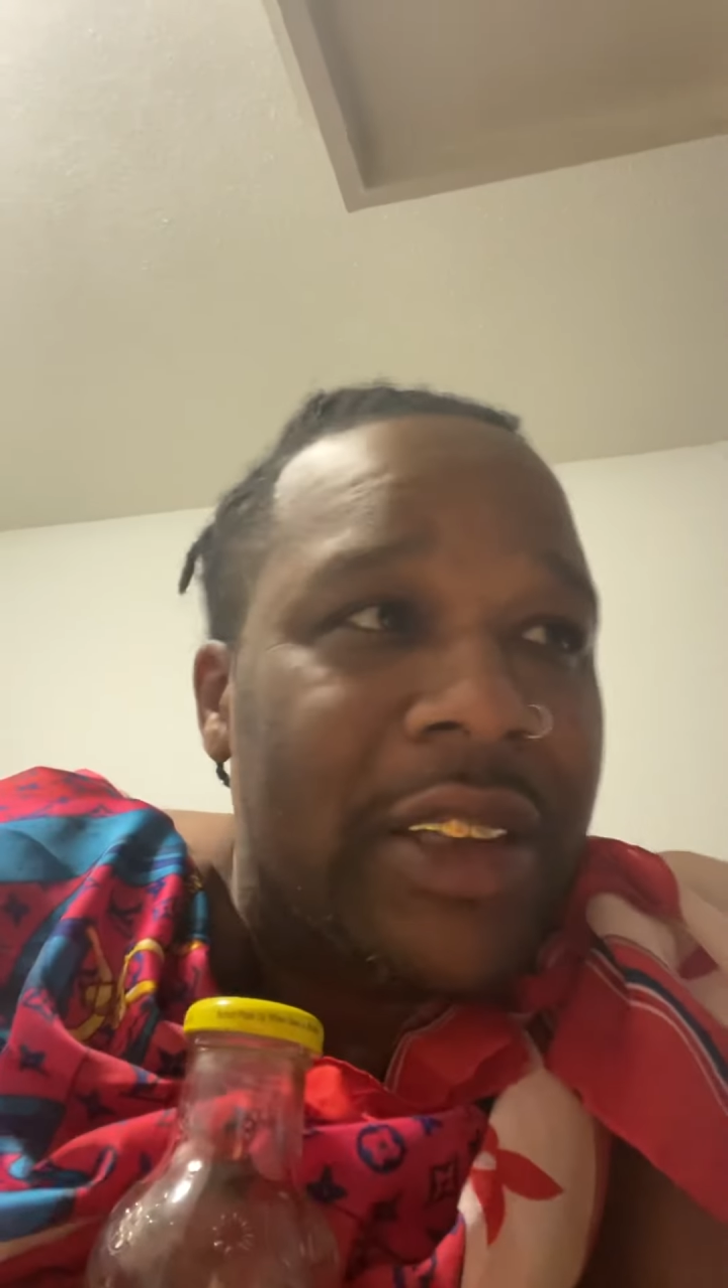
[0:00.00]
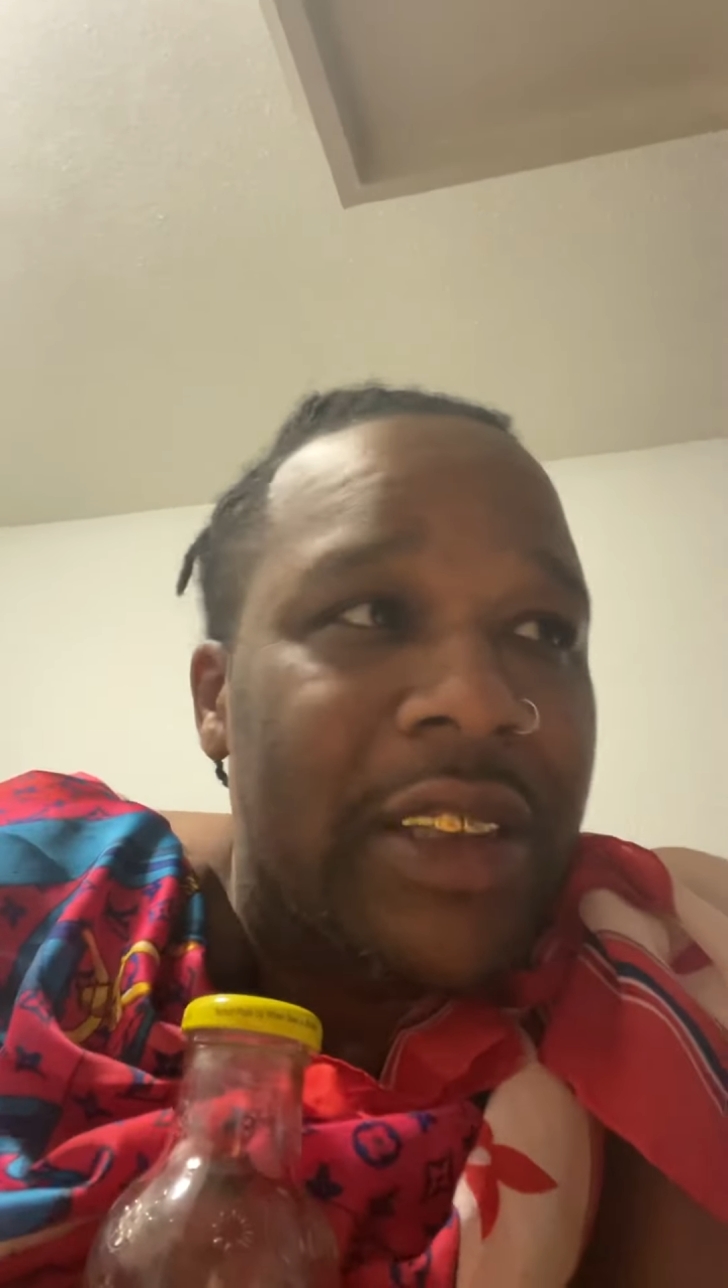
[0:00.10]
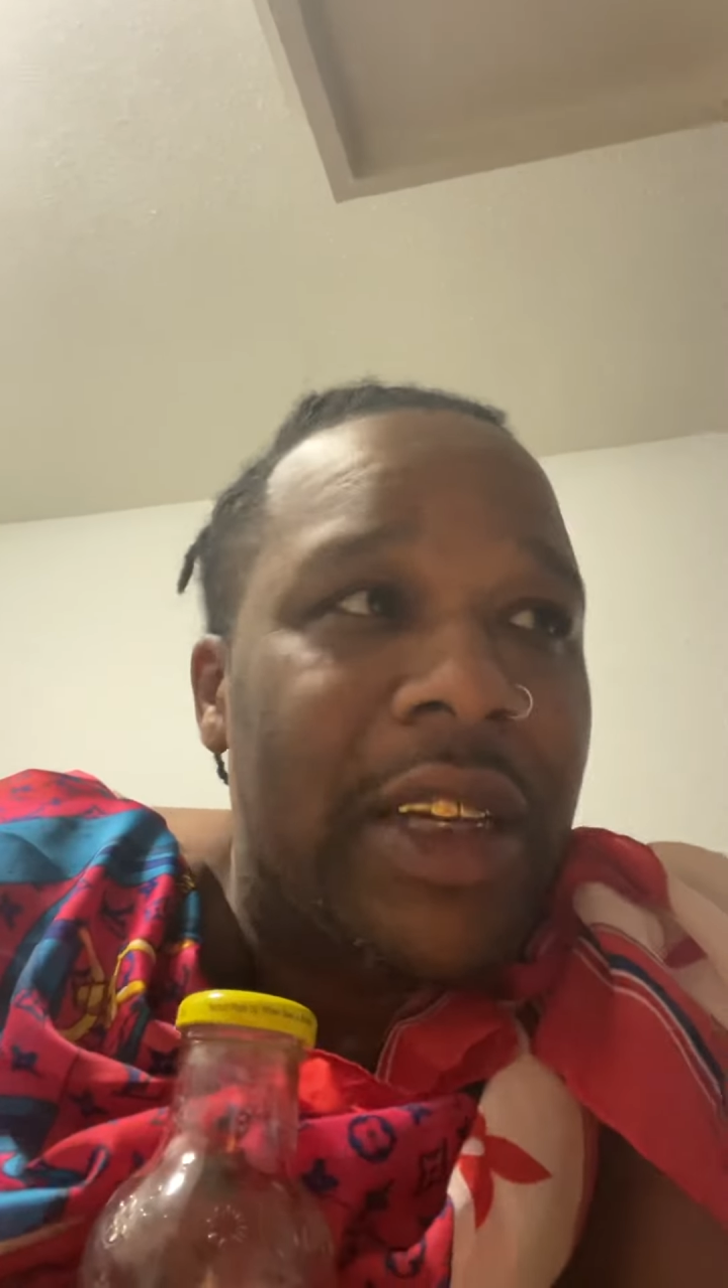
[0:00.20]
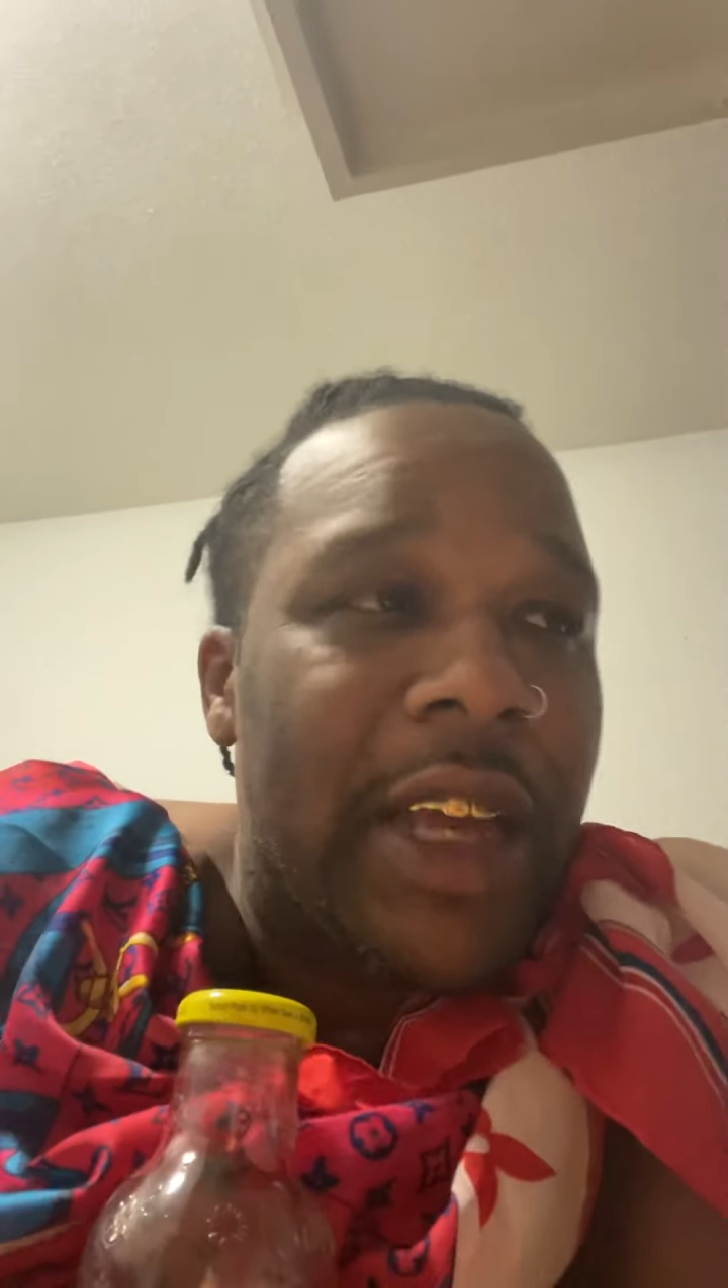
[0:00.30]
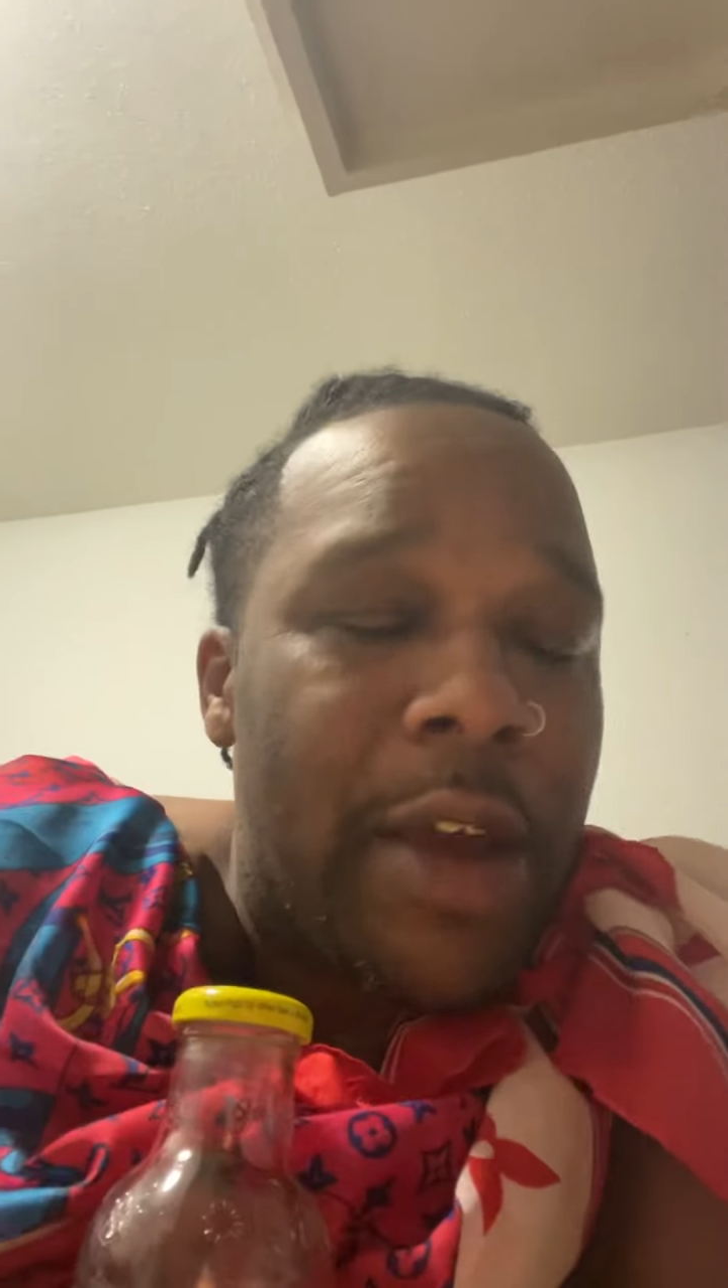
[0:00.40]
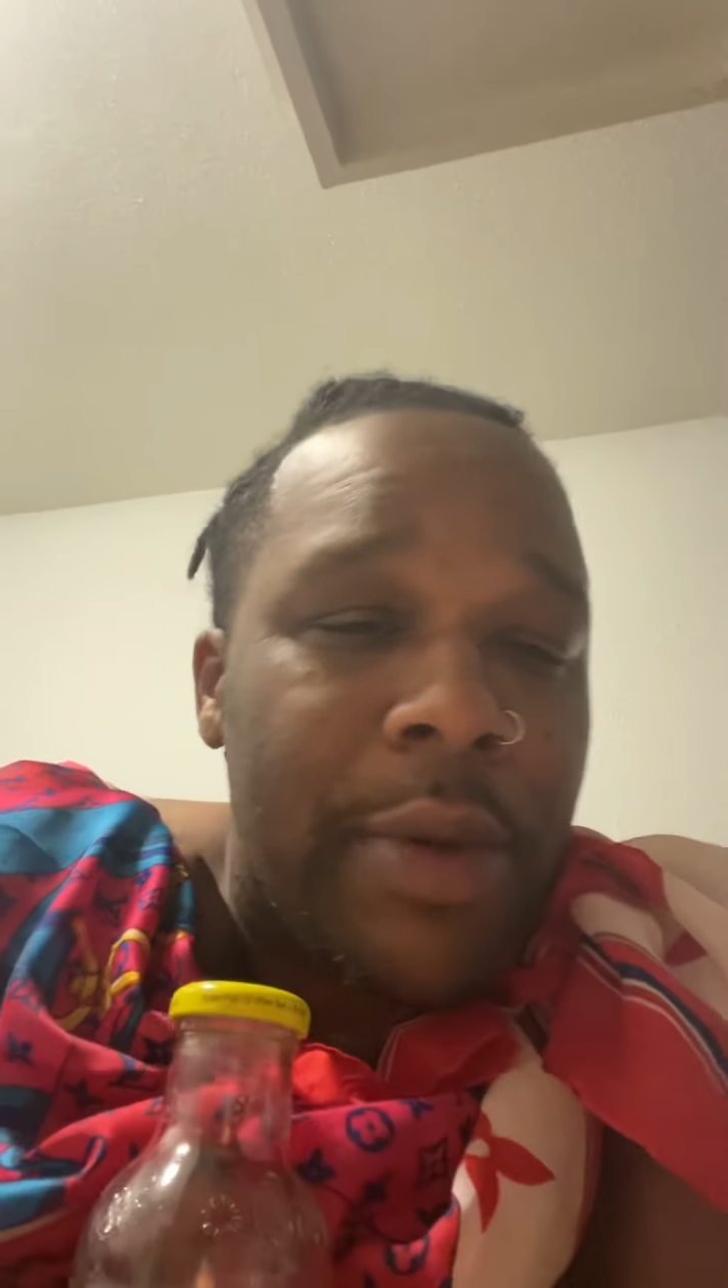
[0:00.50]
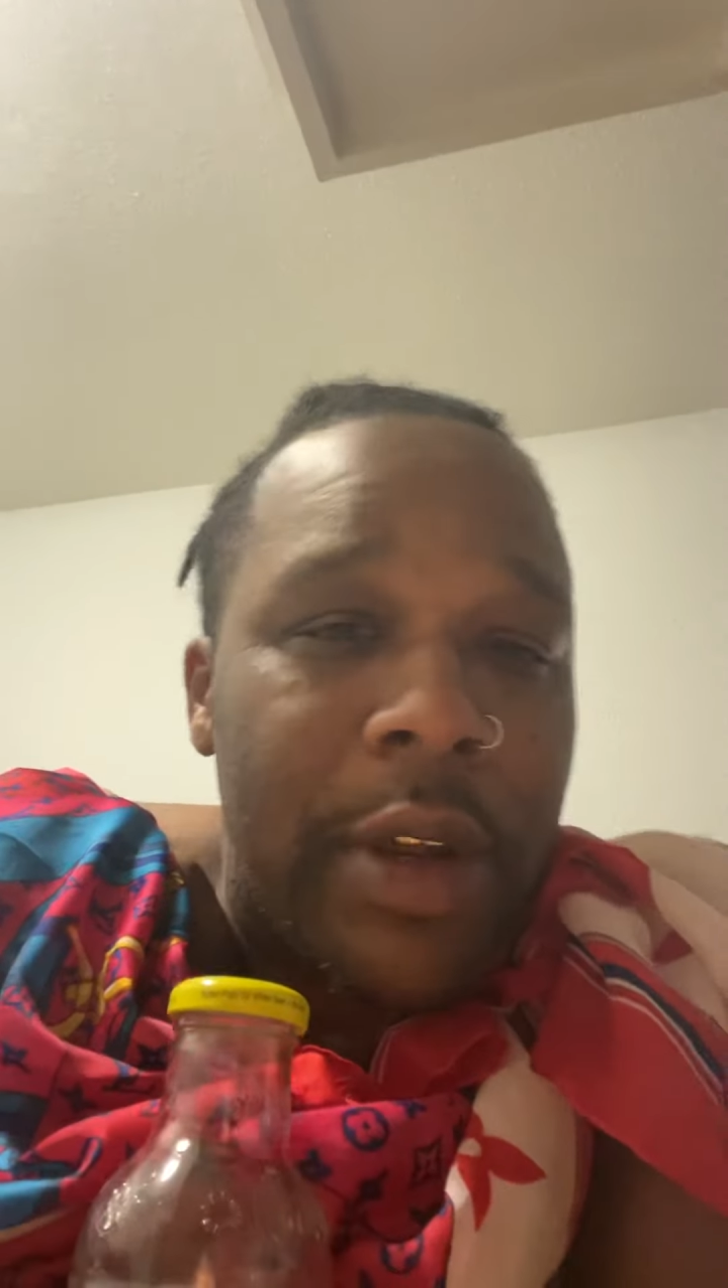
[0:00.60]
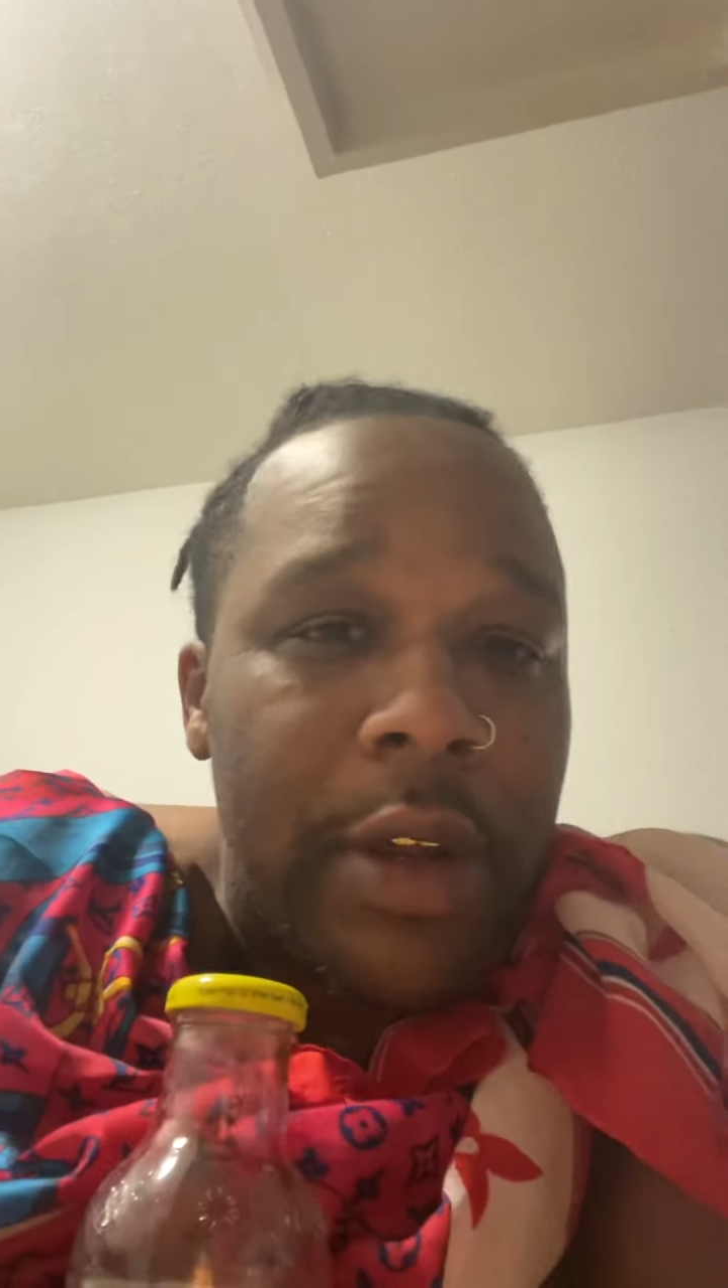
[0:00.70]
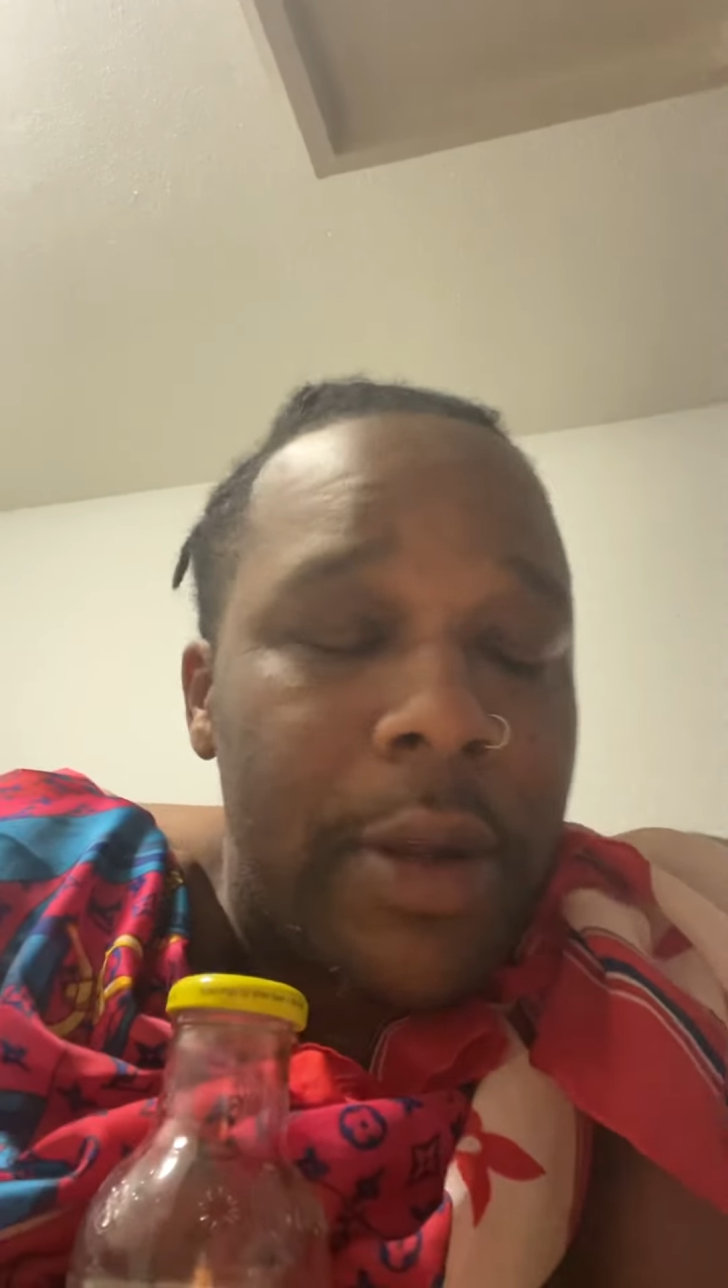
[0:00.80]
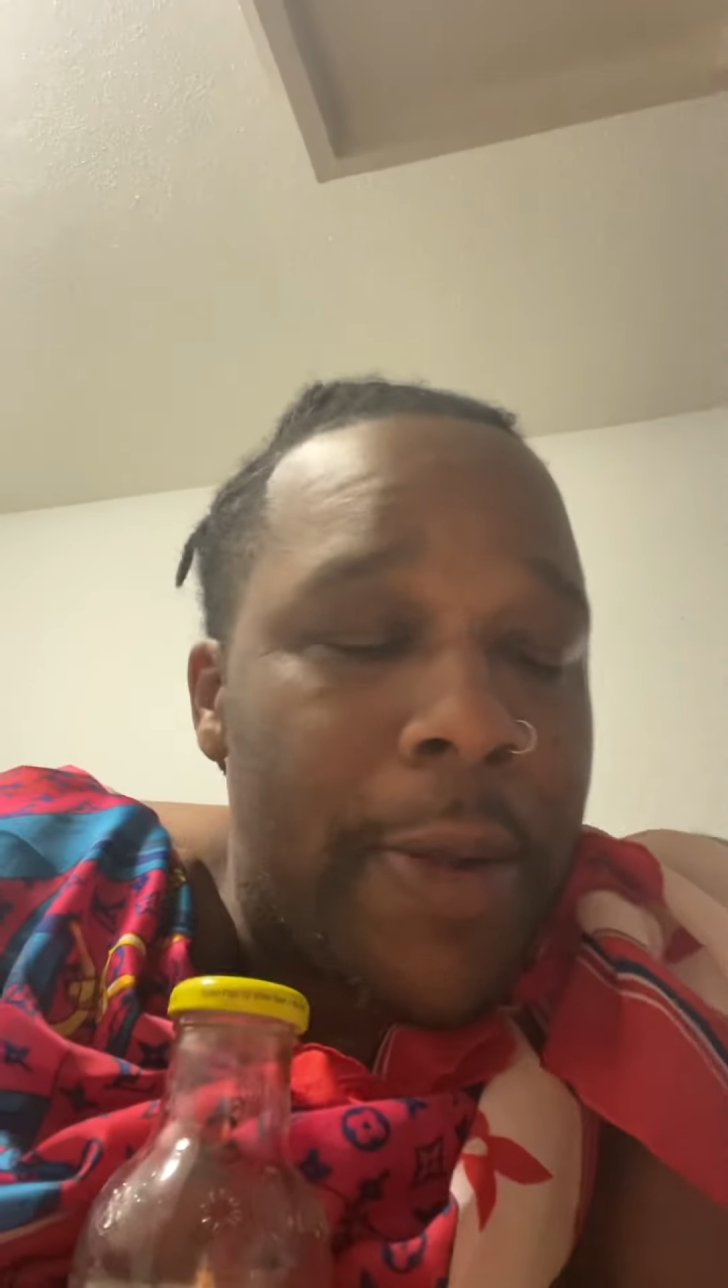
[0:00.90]

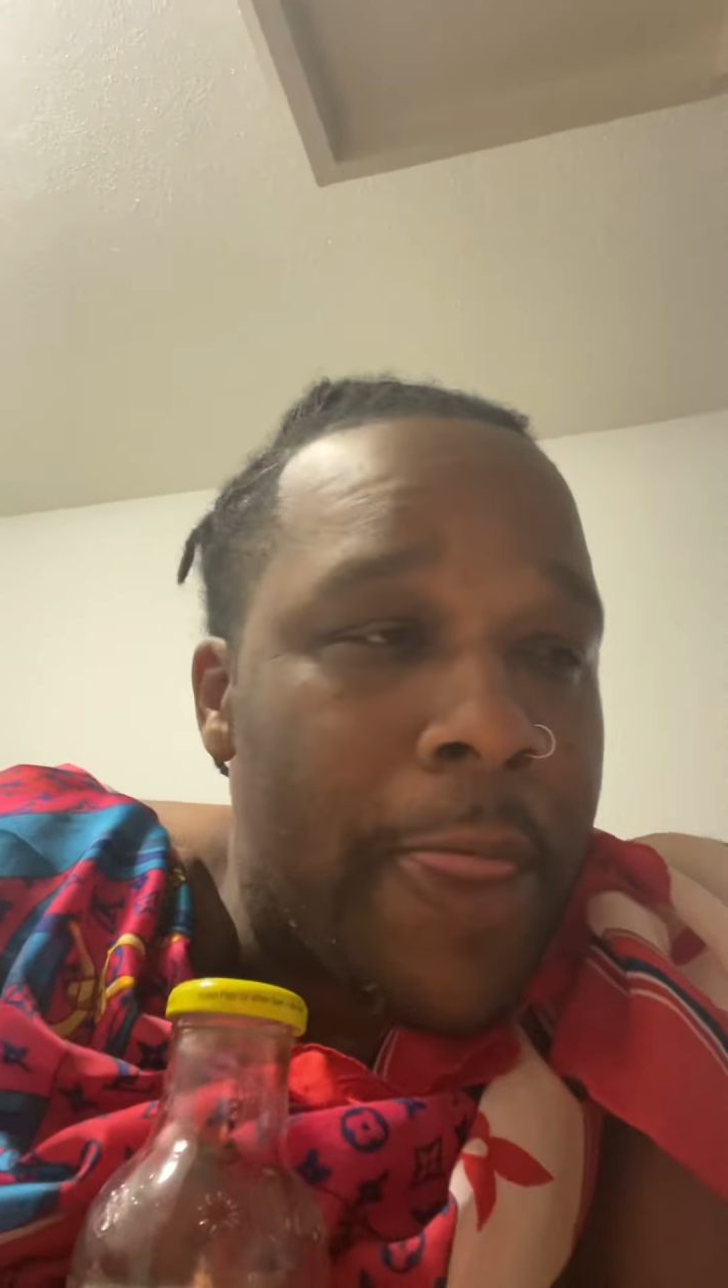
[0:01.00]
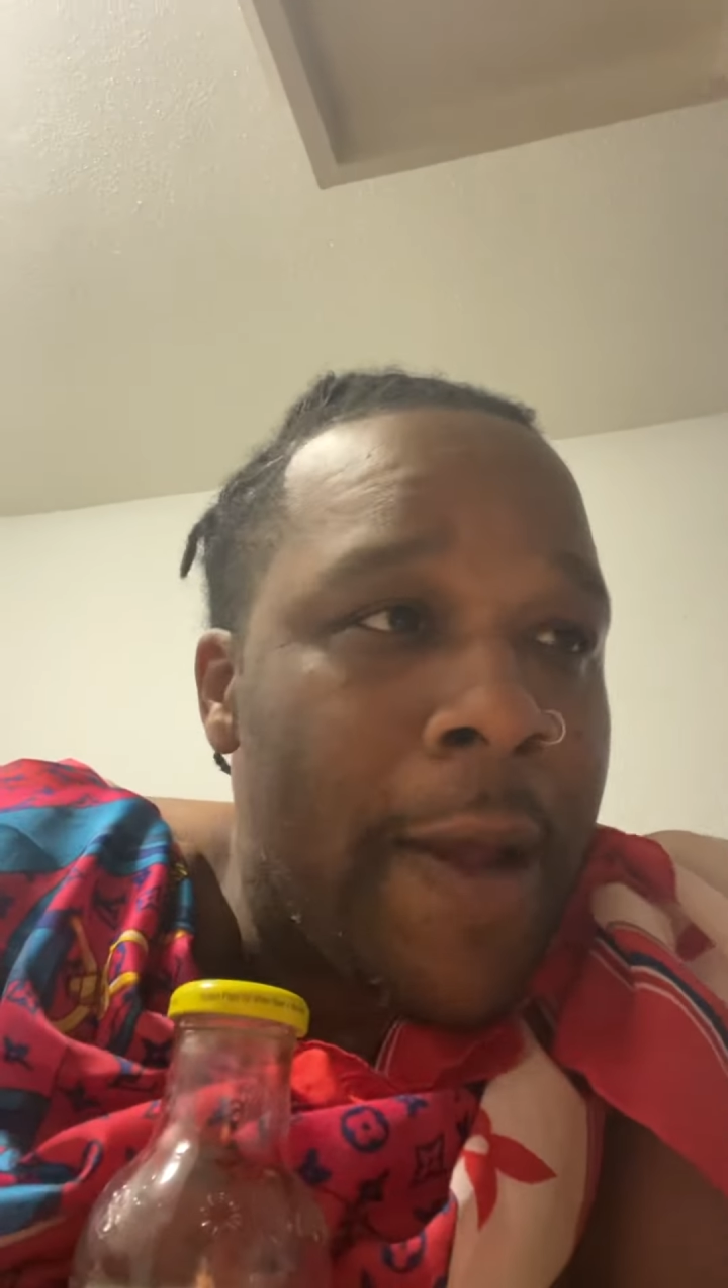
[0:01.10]
celebrity,